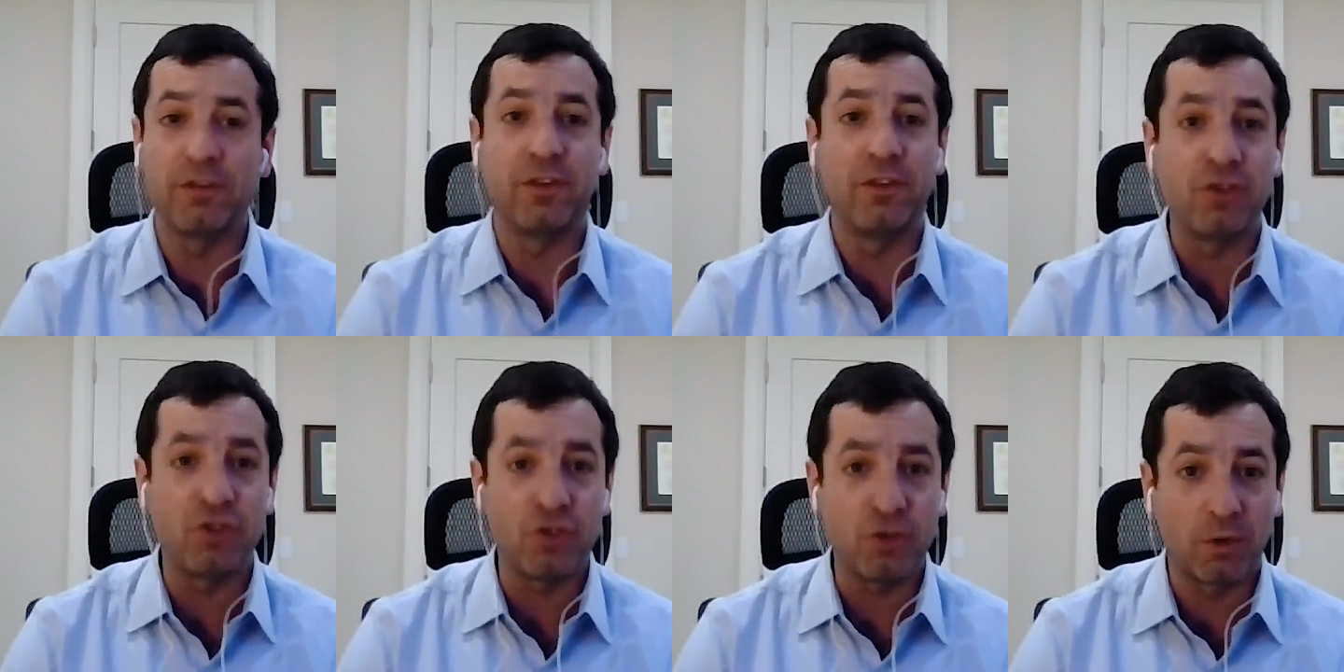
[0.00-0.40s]
is
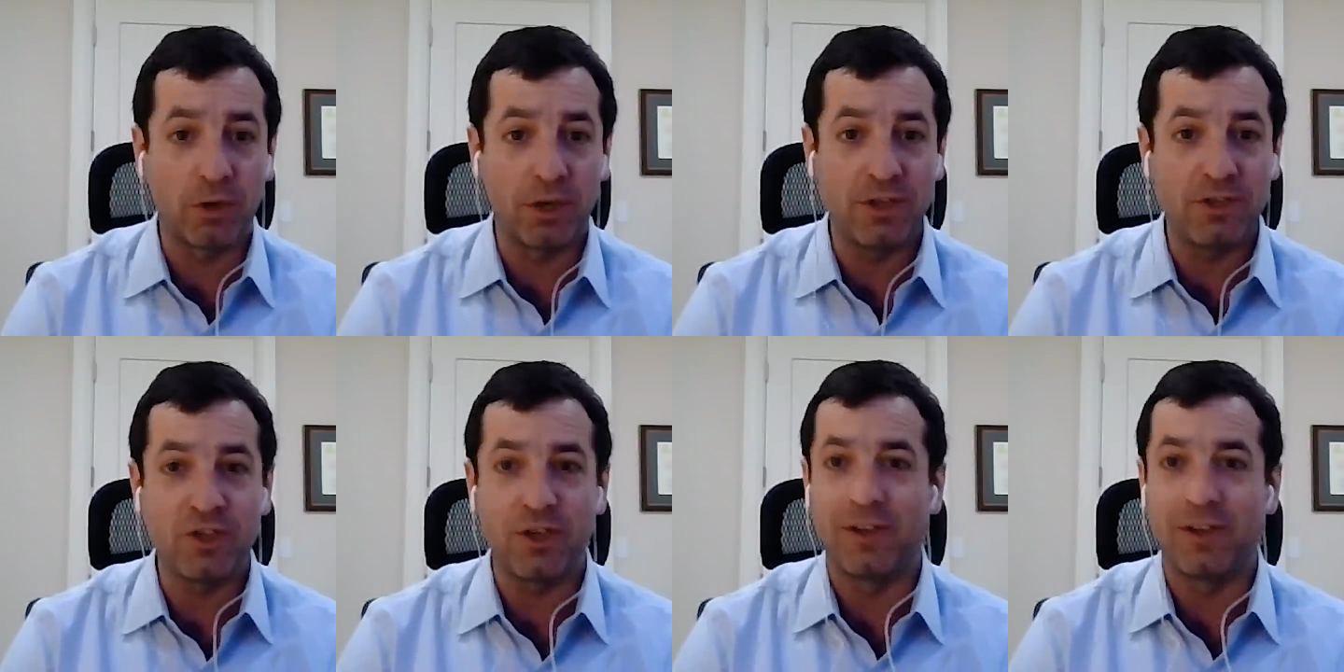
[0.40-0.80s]
in
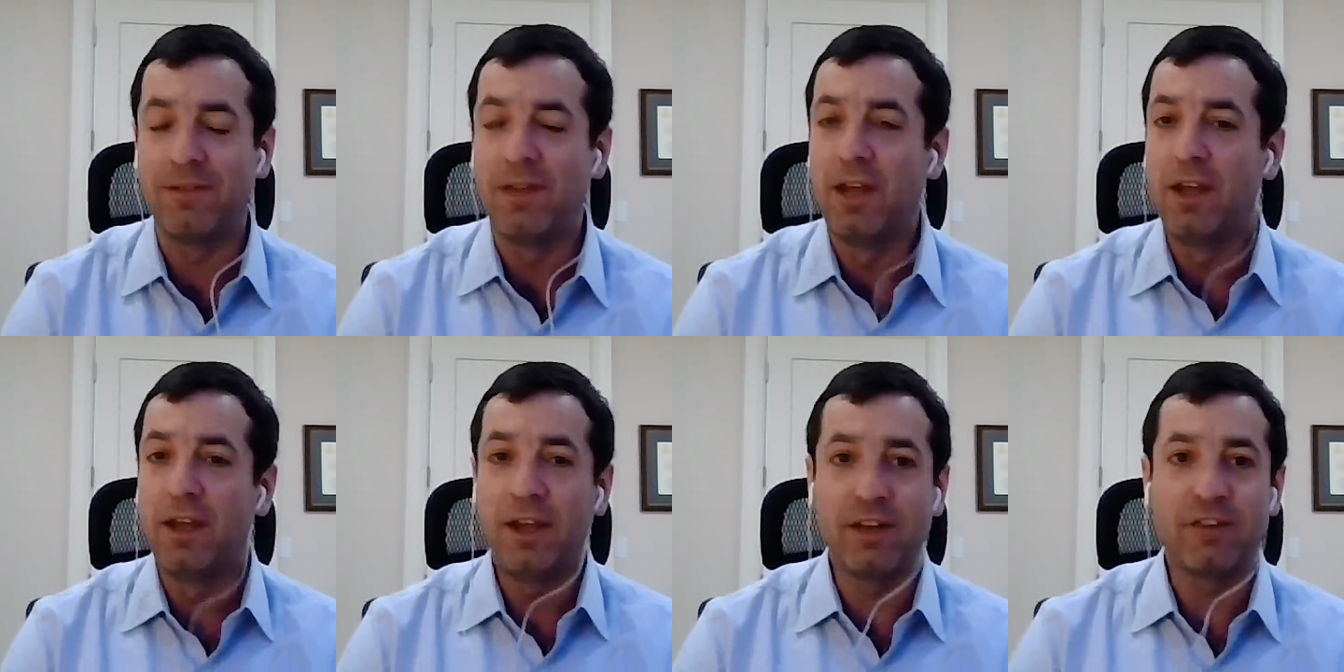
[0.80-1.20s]
shortage and
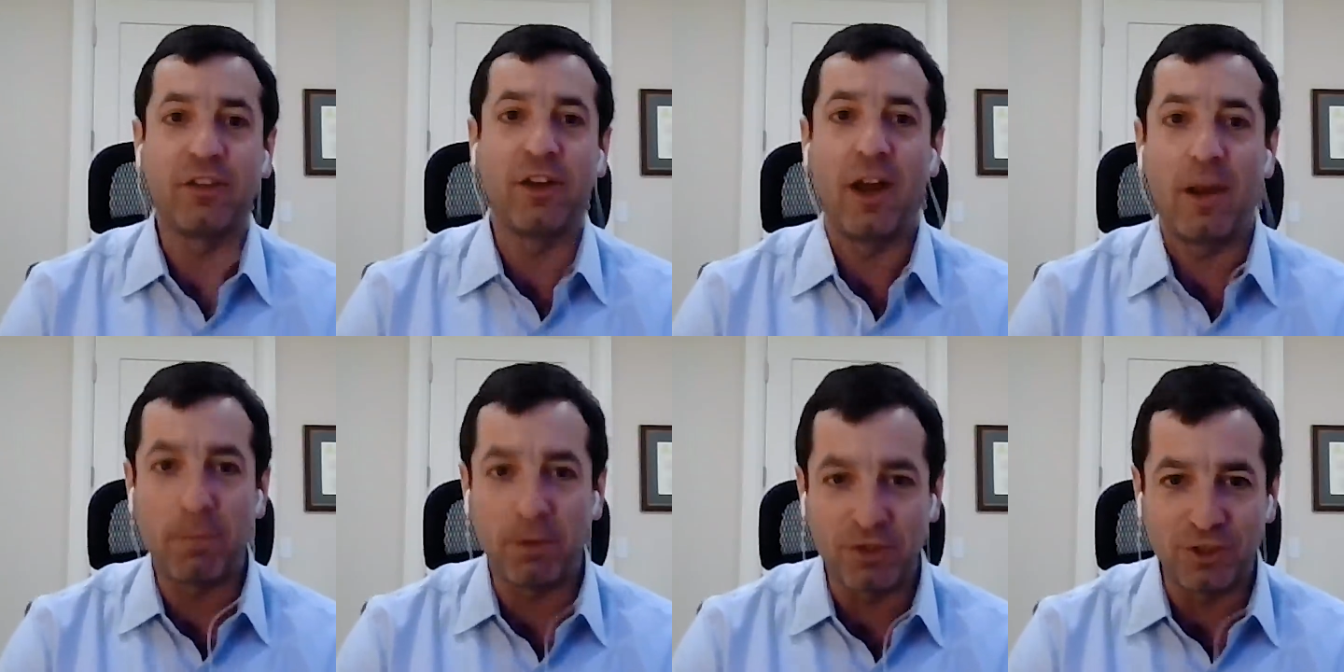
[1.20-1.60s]
it's an
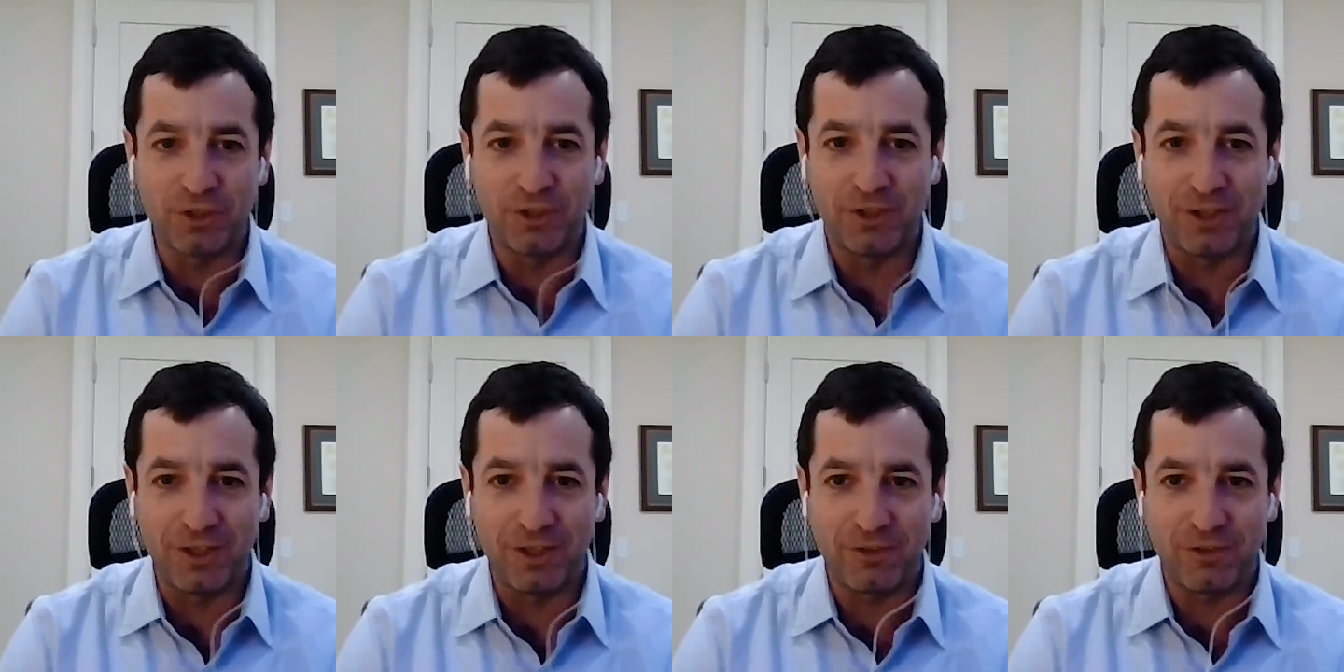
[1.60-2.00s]

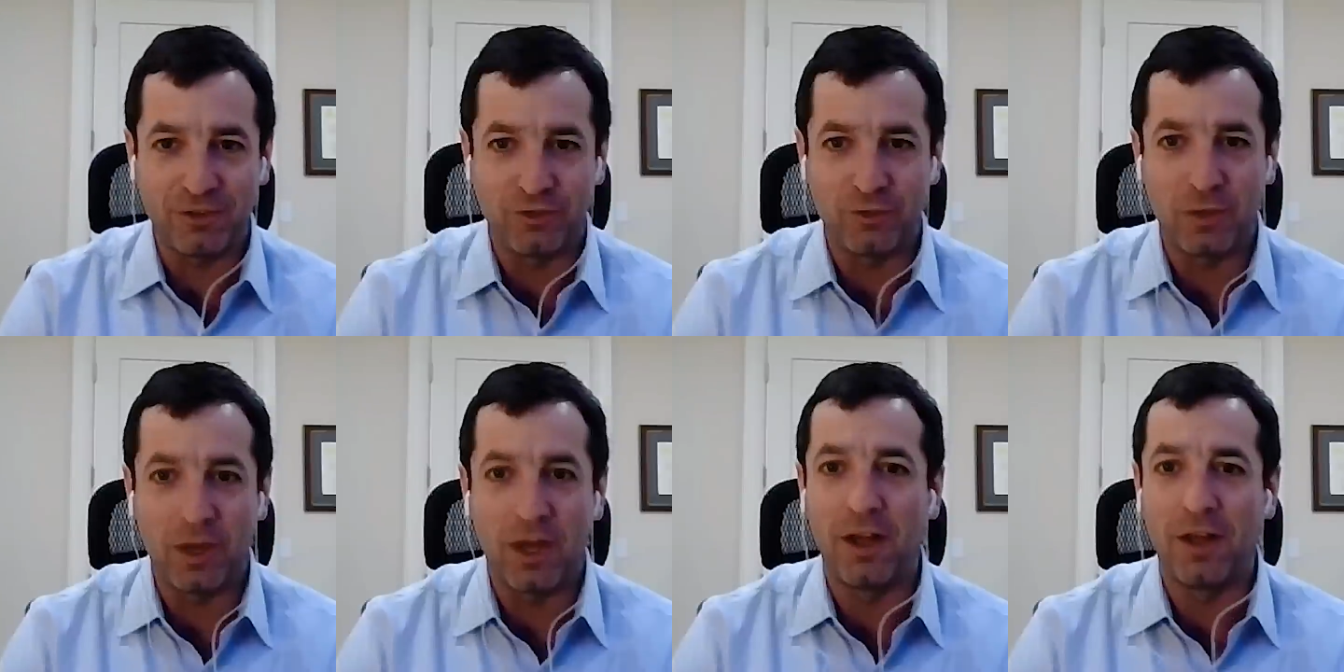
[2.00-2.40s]
opportunity
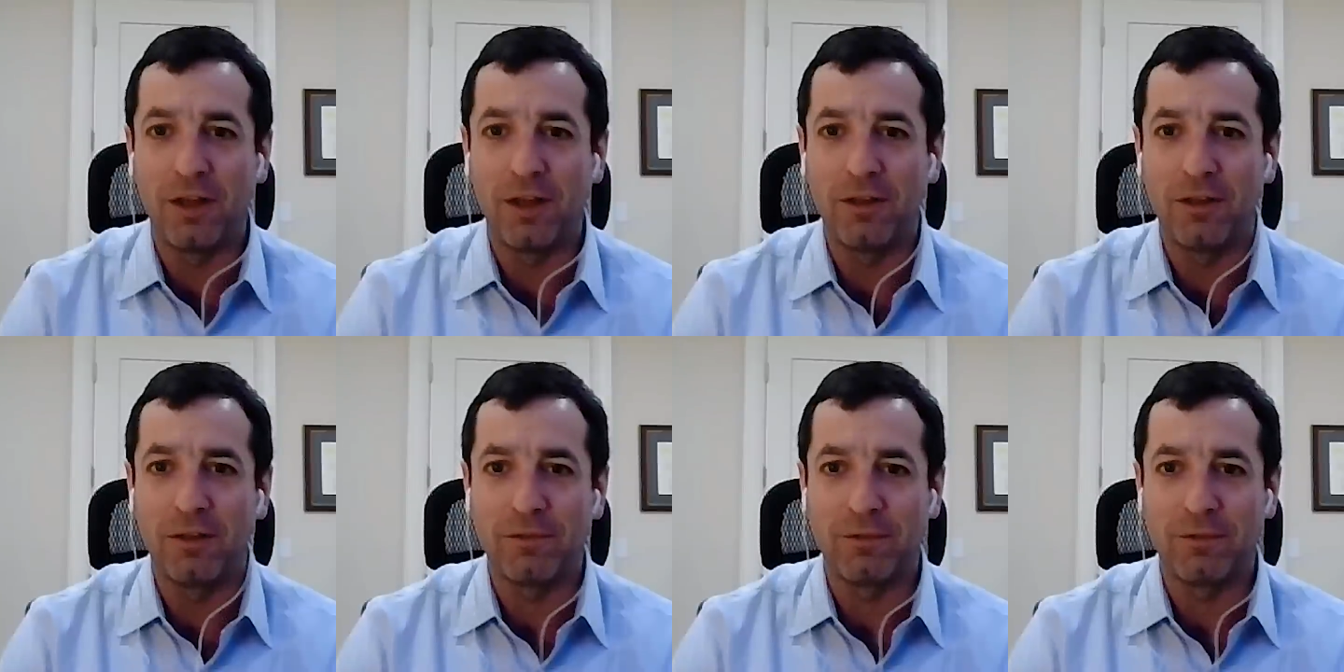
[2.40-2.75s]
to uh, uh,